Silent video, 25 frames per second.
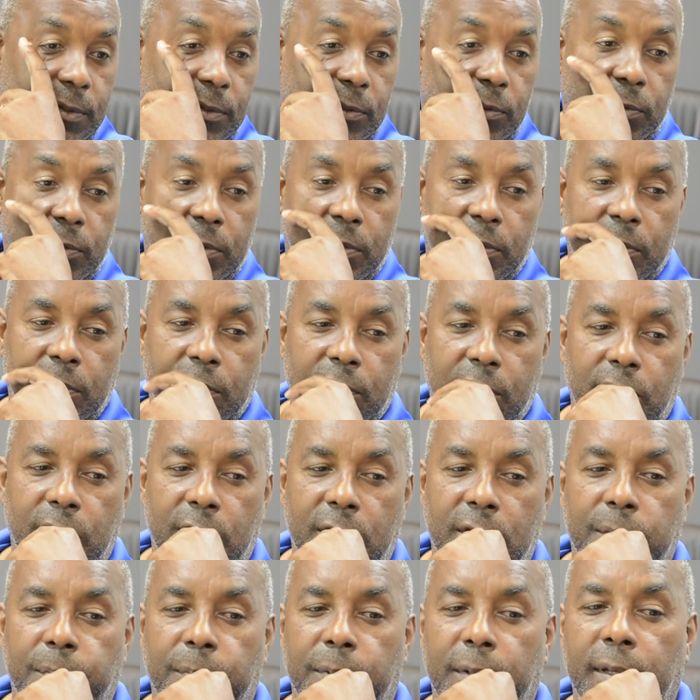Chris,
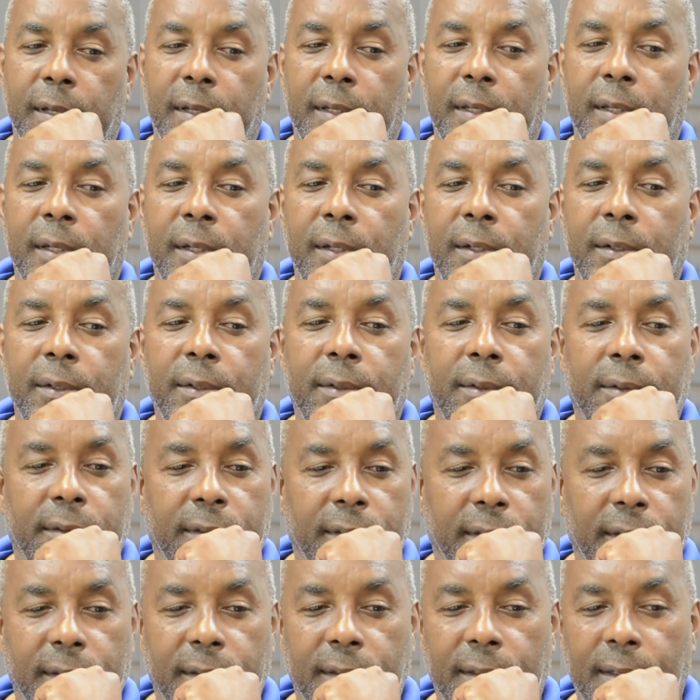Chris played here
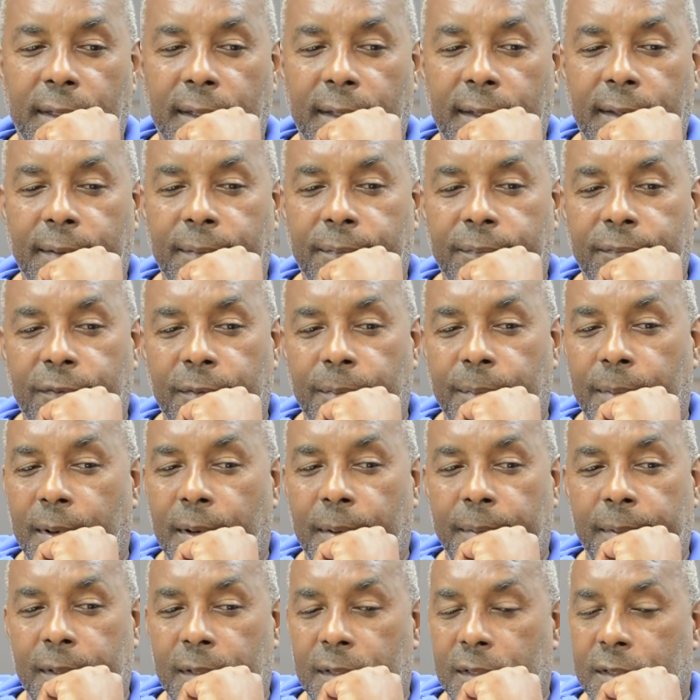um, for
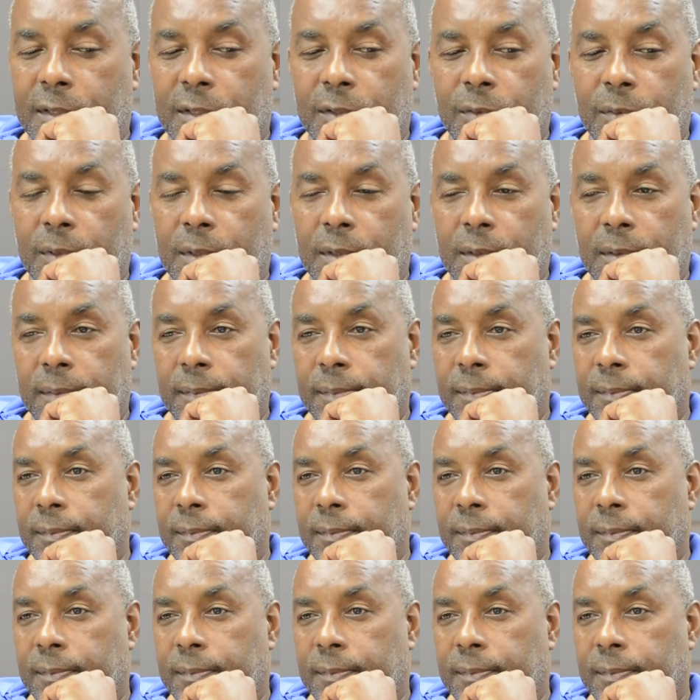Barbados as well.